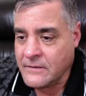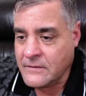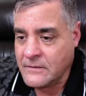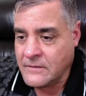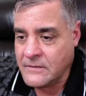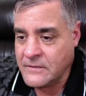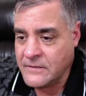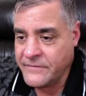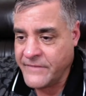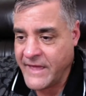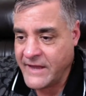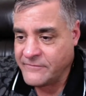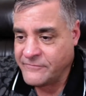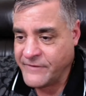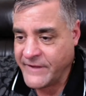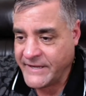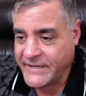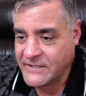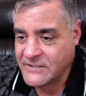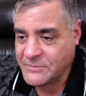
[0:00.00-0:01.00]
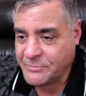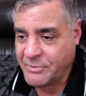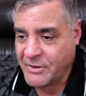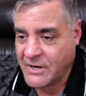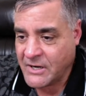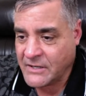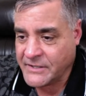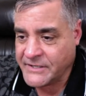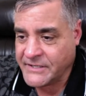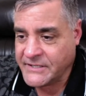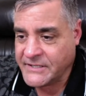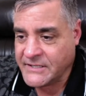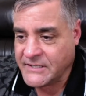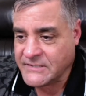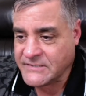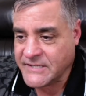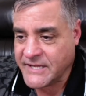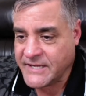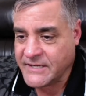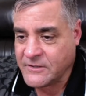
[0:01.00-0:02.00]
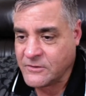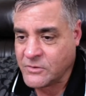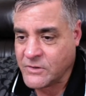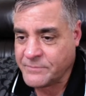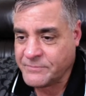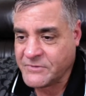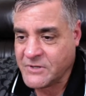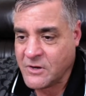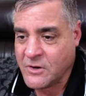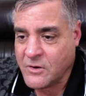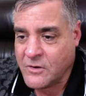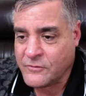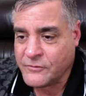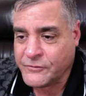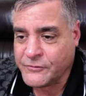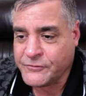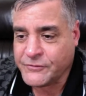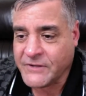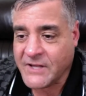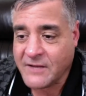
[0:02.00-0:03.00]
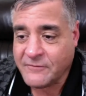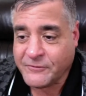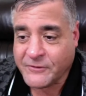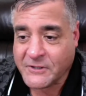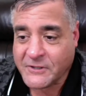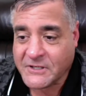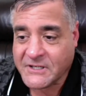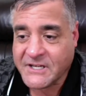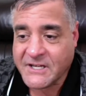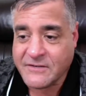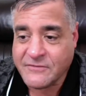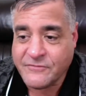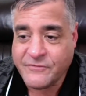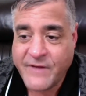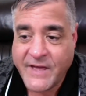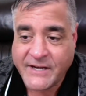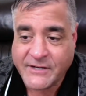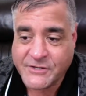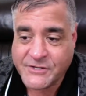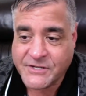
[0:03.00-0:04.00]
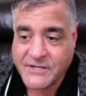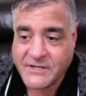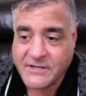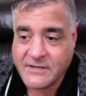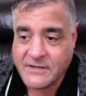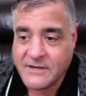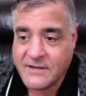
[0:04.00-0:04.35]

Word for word: that Vegas party is a crypto fluffer convention.